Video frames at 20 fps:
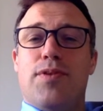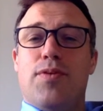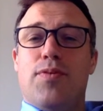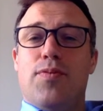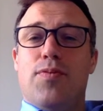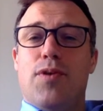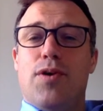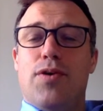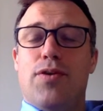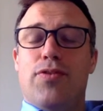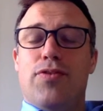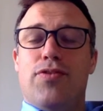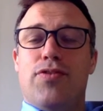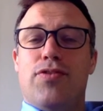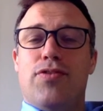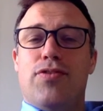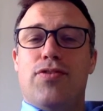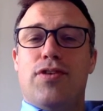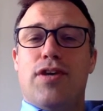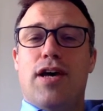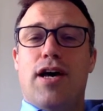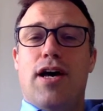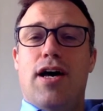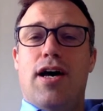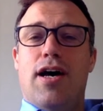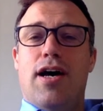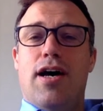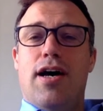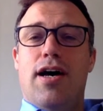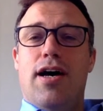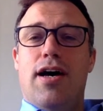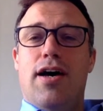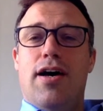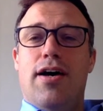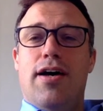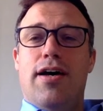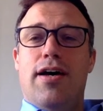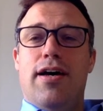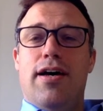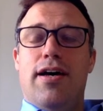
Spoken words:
what her